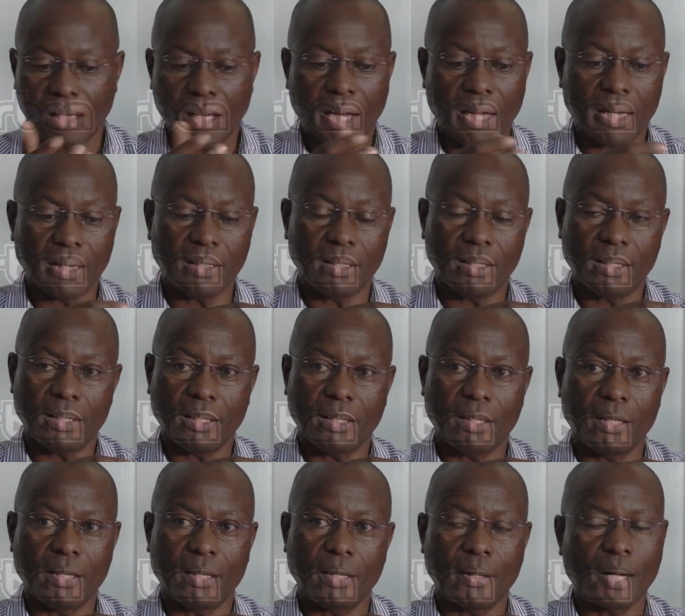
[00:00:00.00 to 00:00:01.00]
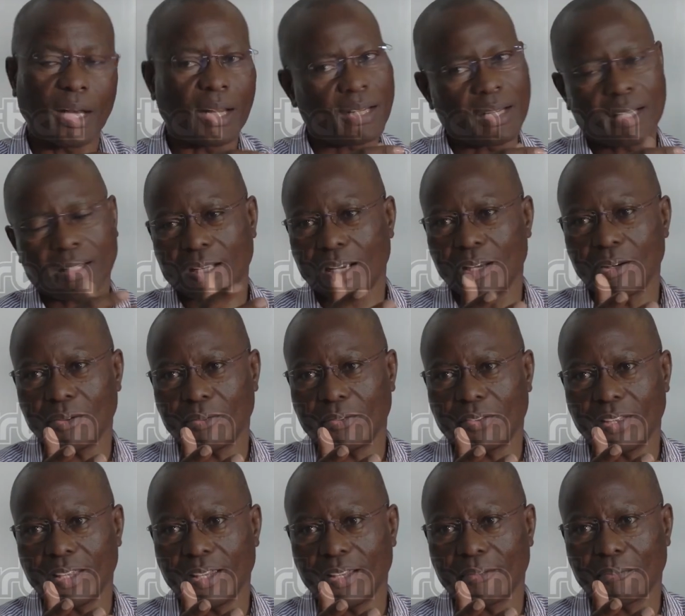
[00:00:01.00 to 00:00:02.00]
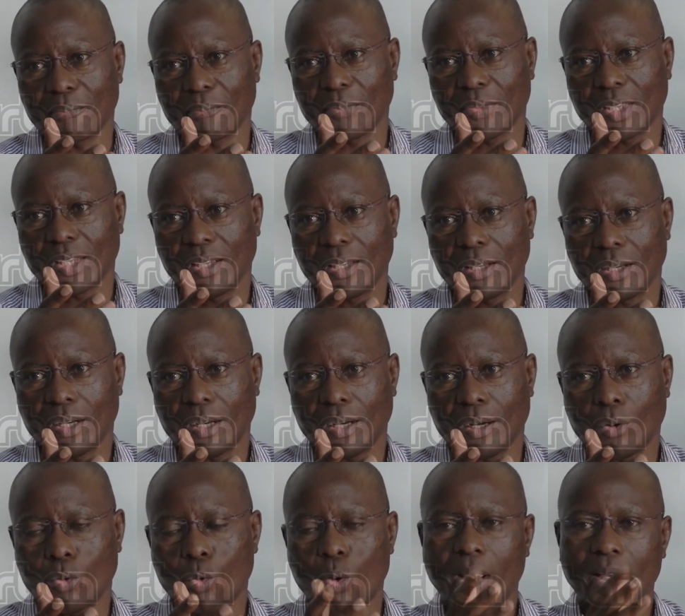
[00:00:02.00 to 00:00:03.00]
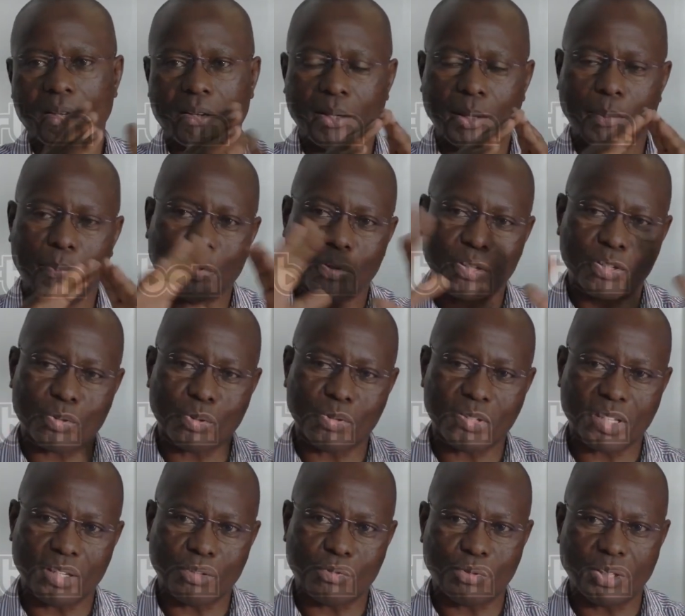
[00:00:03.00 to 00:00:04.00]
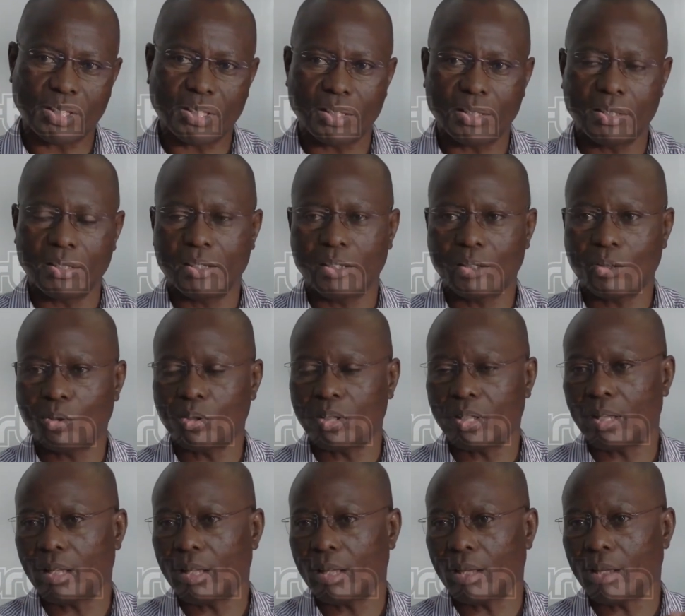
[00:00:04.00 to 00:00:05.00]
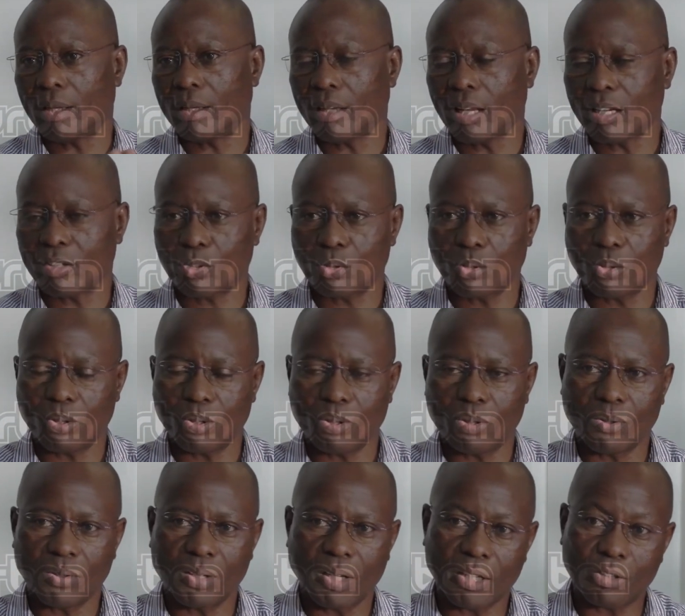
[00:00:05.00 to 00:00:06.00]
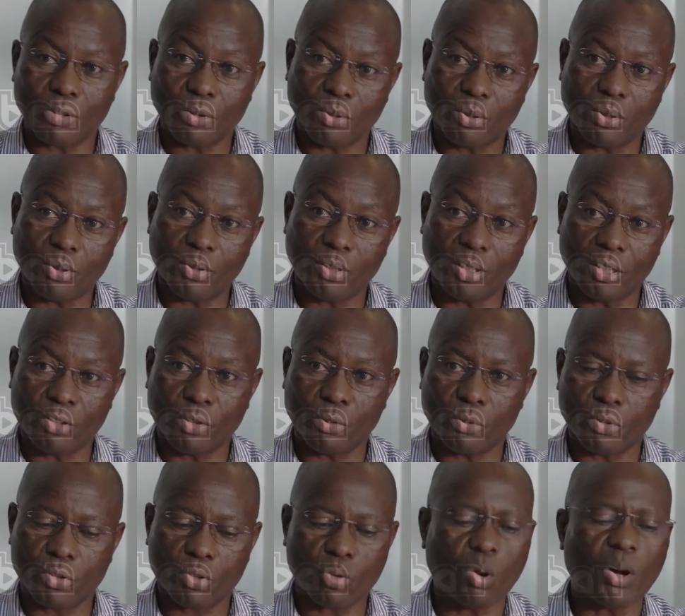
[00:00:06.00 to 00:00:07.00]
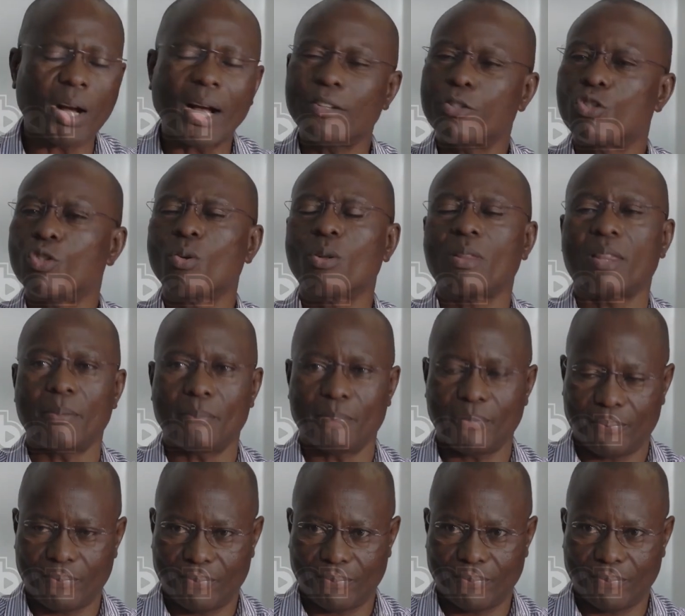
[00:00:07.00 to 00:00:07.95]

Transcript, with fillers: and, uh, and that kind of thing, uh, while the police concentrated on the national, national issues. So I saw them,